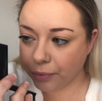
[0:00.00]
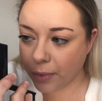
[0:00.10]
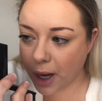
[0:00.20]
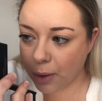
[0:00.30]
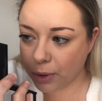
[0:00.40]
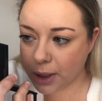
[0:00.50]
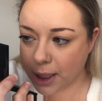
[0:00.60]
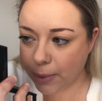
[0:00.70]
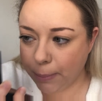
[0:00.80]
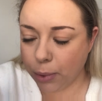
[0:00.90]
I wouldn't say
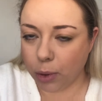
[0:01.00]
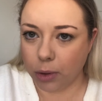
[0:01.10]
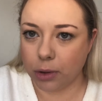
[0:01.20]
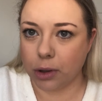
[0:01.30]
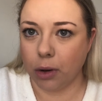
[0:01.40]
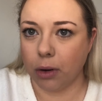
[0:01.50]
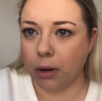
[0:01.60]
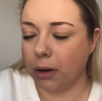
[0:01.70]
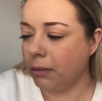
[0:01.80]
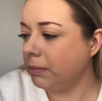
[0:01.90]
my pores look
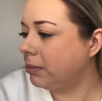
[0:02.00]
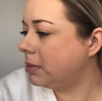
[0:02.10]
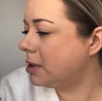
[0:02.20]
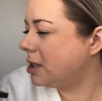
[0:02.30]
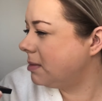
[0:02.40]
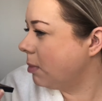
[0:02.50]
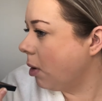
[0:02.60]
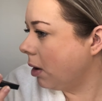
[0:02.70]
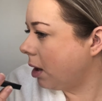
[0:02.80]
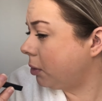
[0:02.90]

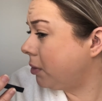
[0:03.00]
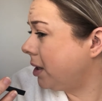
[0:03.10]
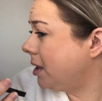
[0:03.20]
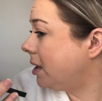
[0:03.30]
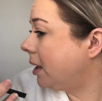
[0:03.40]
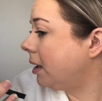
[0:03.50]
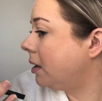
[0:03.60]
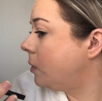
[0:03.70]
smaller or anything.